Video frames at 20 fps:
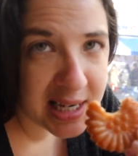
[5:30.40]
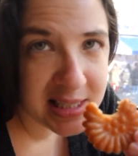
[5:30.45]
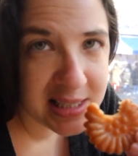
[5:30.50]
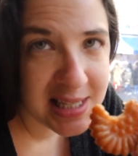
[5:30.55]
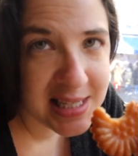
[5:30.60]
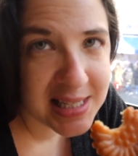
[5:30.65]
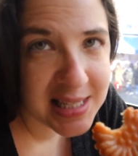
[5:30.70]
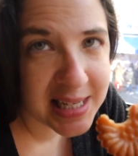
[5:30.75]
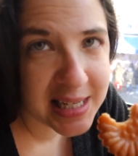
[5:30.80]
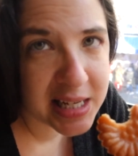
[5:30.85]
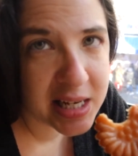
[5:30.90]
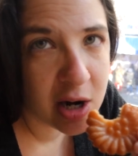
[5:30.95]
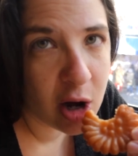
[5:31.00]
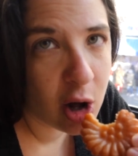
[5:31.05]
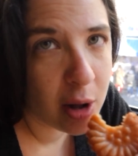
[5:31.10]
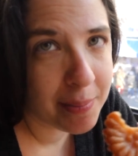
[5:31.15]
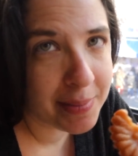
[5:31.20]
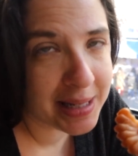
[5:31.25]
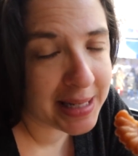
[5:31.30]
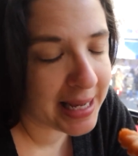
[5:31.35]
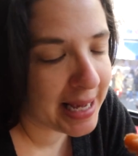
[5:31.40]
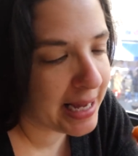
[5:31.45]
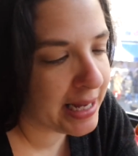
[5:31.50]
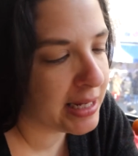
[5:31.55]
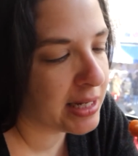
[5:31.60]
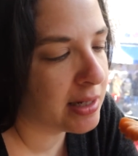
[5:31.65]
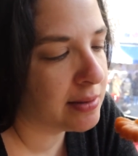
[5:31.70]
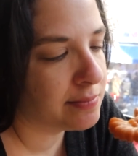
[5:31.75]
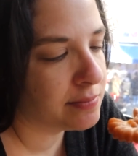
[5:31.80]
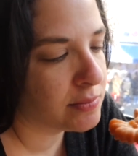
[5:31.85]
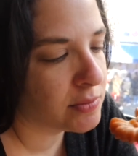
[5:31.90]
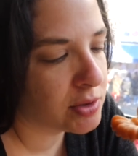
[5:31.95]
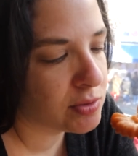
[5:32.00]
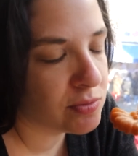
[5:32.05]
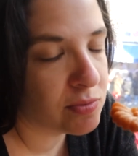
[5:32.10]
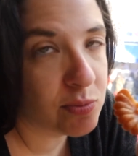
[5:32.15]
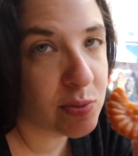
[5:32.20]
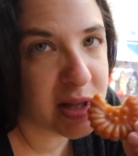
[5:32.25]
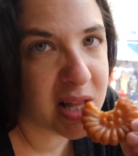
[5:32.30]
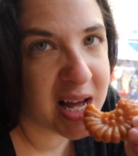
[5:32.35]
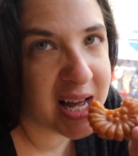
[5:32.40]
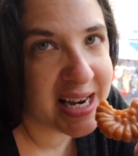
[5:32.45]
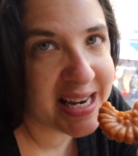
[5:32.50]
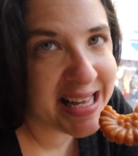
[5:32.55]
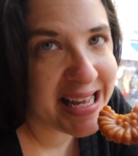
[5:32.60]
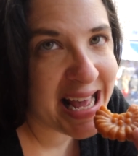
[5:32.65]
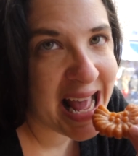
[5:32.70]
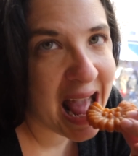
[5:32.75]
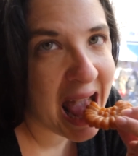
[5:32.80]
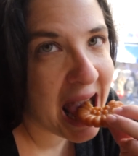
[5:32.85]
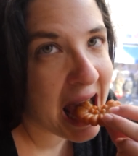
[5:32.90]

Tastes like an almond cake with honey.